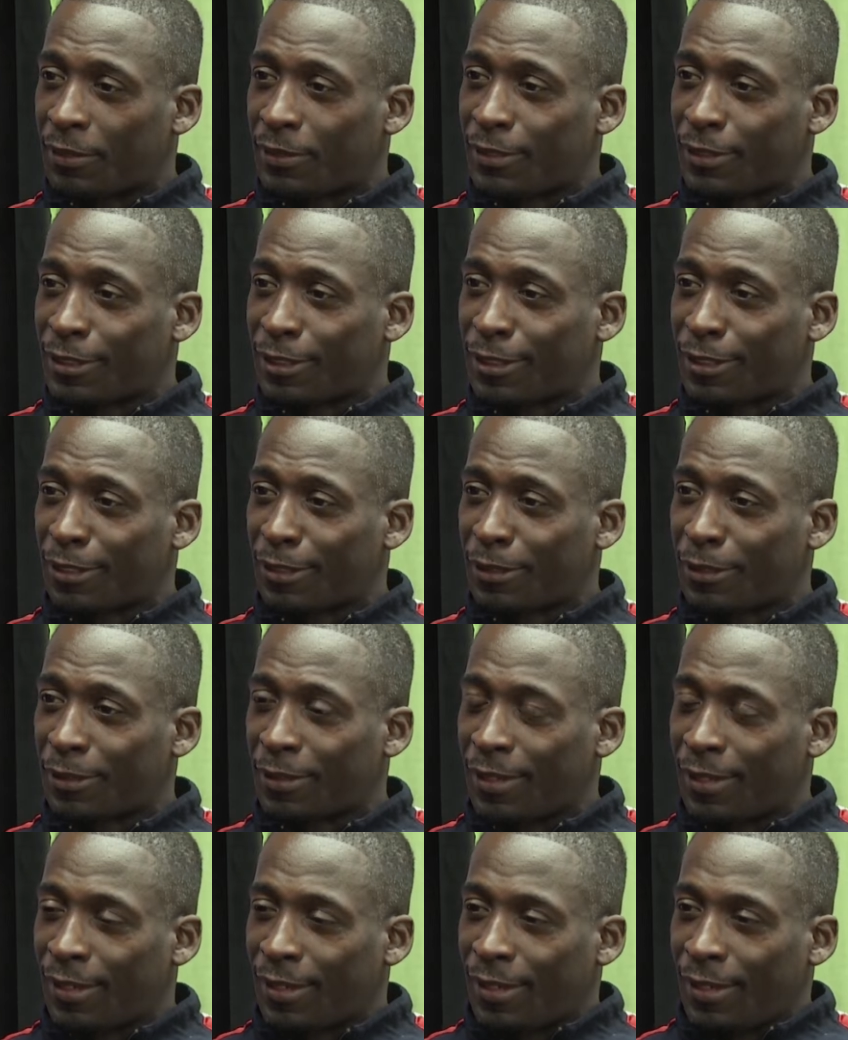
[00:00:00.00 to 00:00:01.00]
So
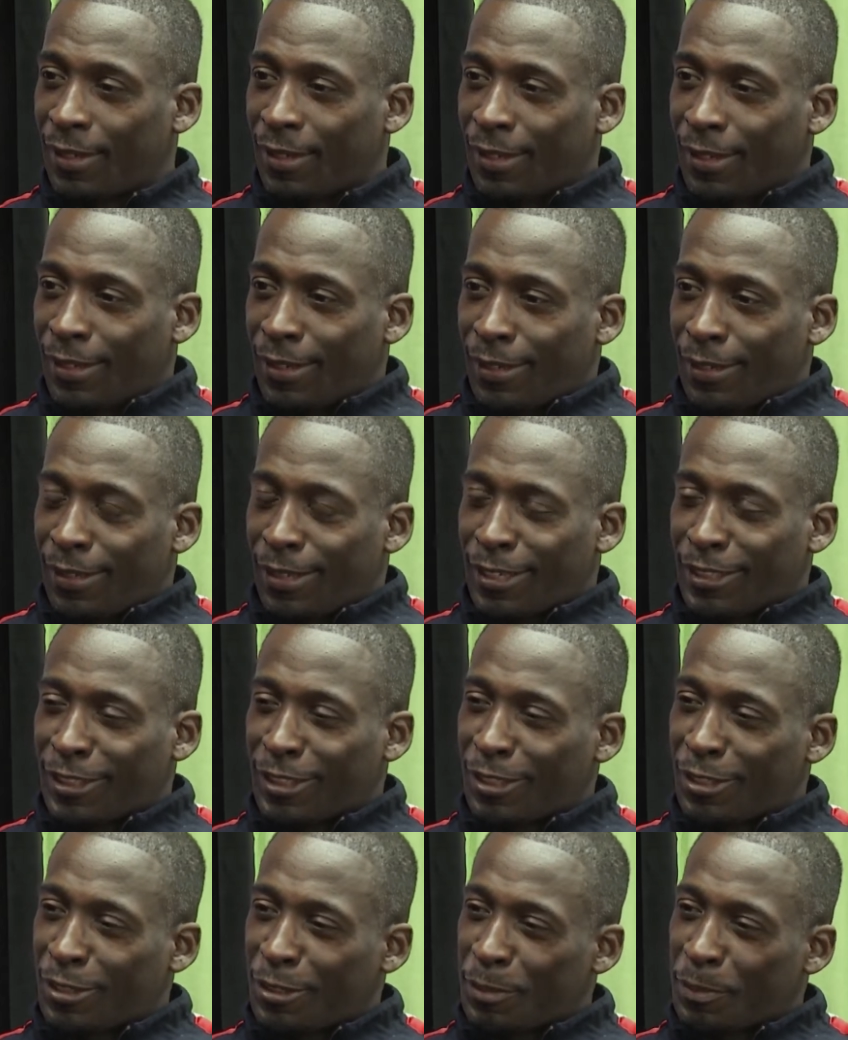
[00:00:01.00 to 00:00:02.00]
that's a
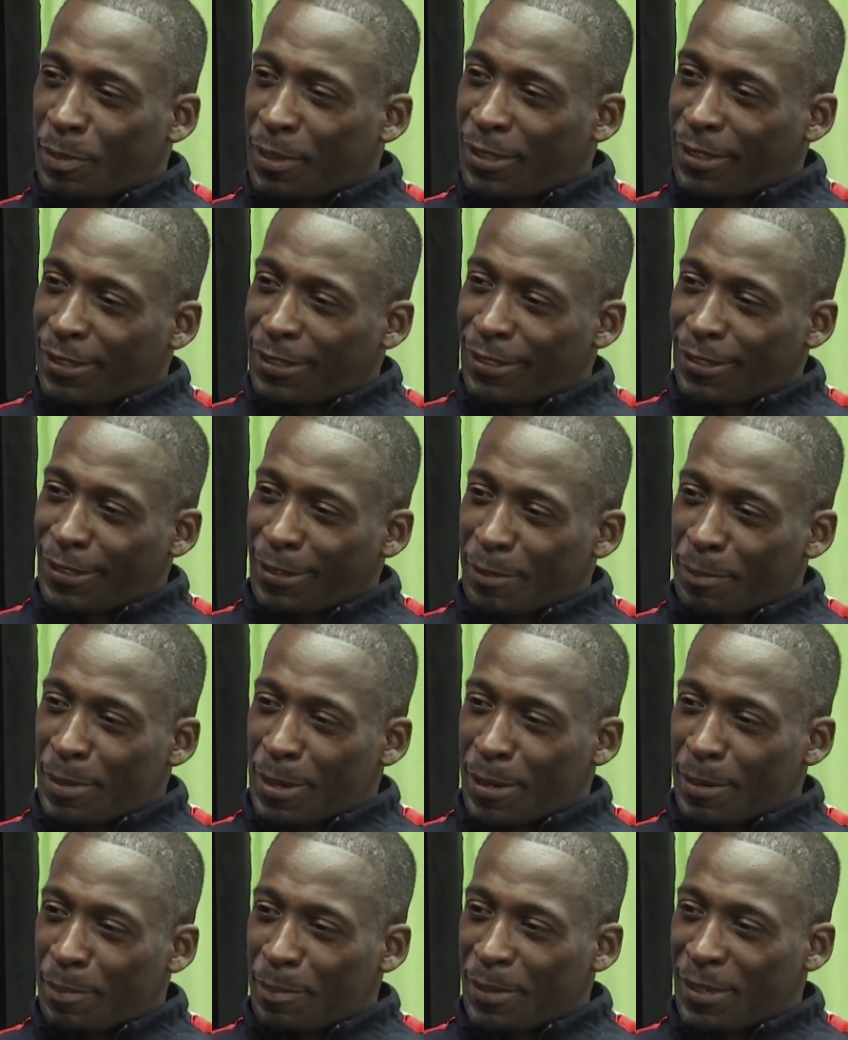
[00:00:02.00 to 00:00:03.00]
little bit
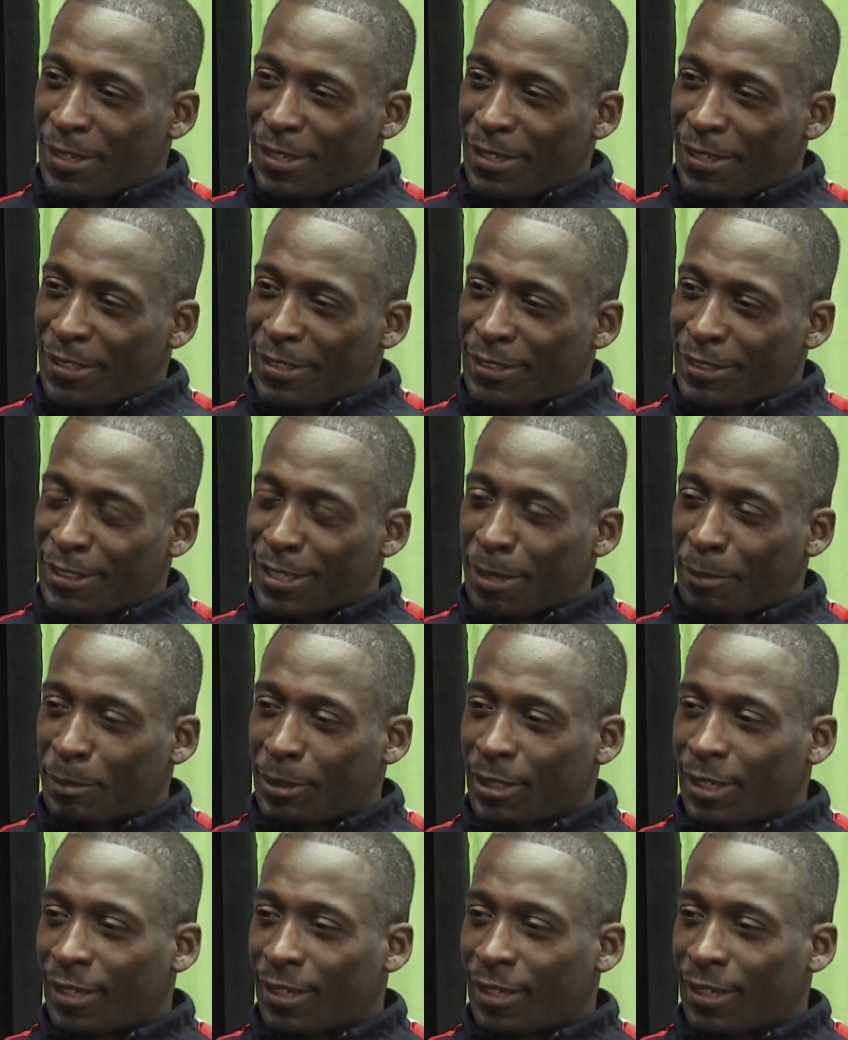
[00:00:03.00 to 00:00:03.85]
about me in a snapshot.